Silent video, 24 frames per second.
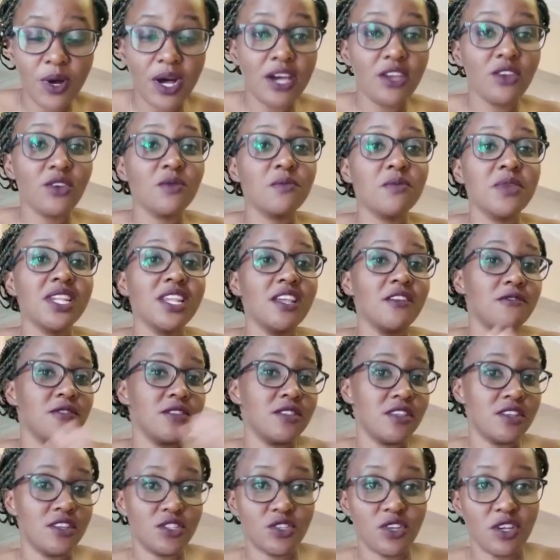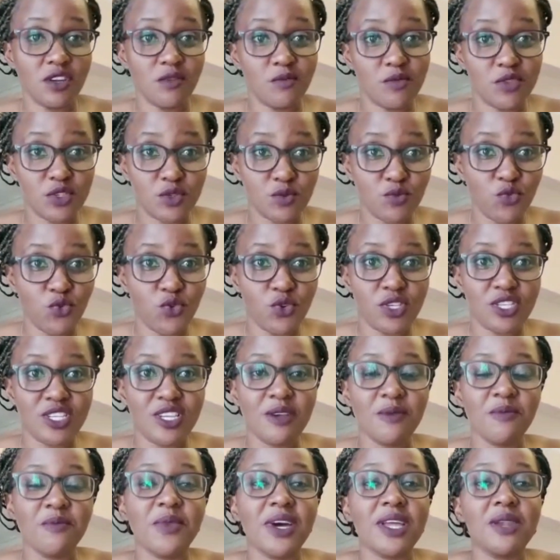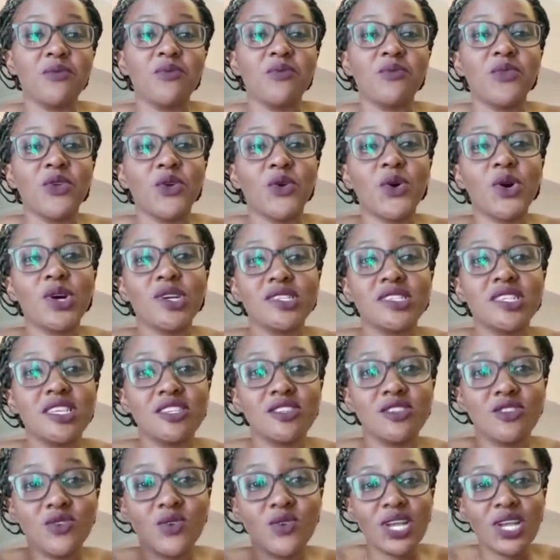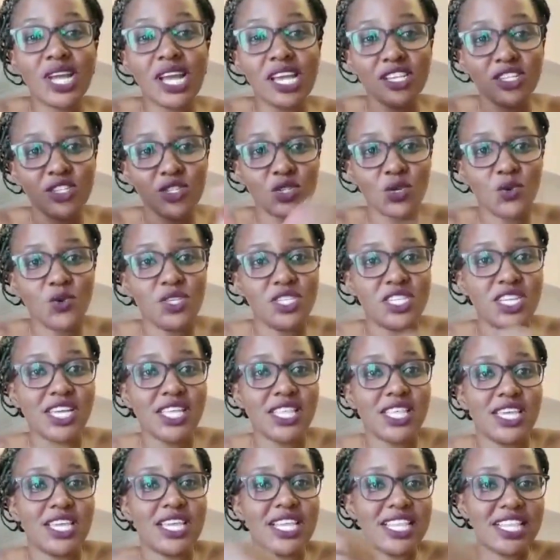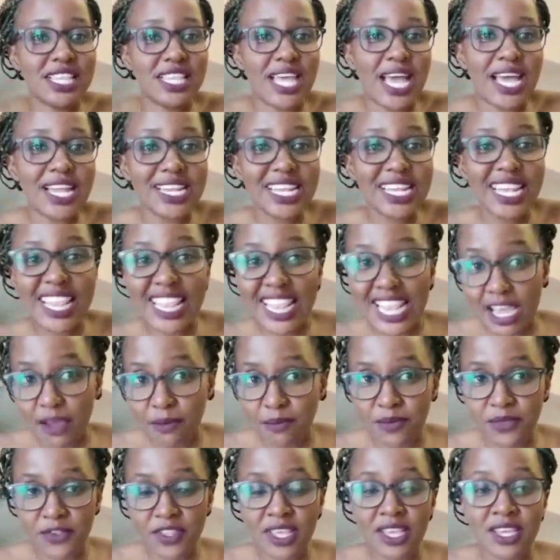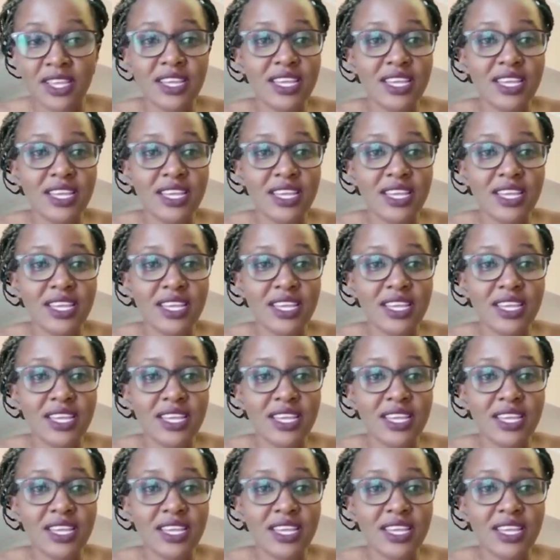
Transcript: I don't mean everything is gonna be smooth, but because that guys know each other in that depth,